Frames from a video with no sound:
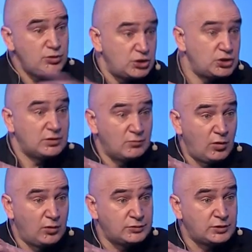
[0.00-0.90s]
new digital
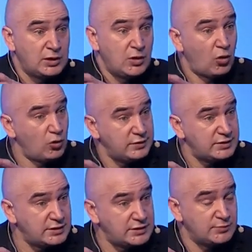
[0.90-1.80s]
world, all
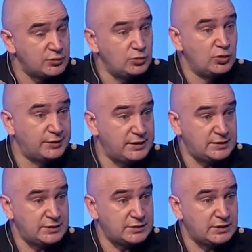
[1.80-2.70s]
the systems do not
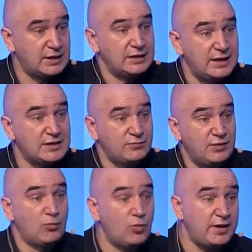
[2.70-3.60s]
exist. And unless
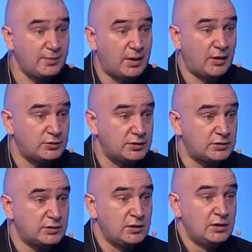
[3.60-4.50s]
we worry about
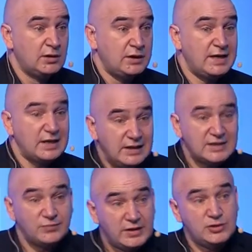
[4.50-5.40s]
it, and
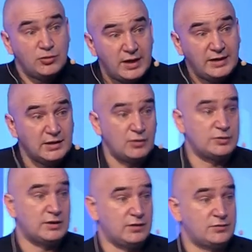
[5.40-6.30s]
unless we educate
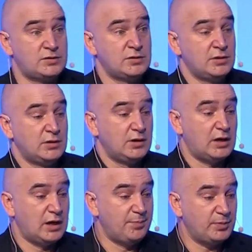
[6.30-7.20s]
ourselves
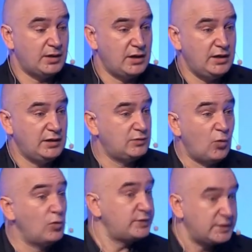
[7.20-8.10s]
um, uh, it
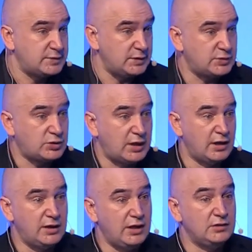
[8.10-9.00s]
won't exist
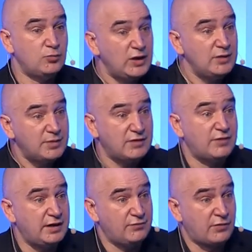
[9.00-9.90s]
and, it will be a
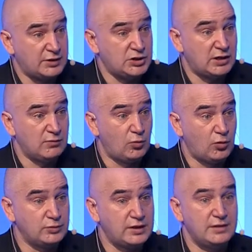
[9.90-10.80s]
very fragile
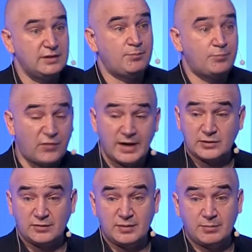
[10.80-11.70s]
world. And the
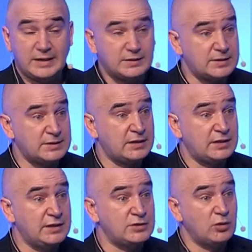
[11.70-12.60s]
fact of the matter is that
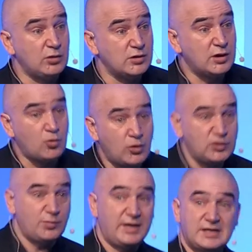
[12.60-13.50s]
it's no longer
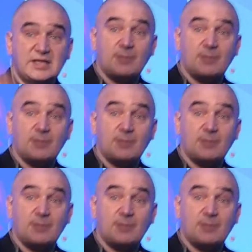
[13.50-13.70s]
going to be a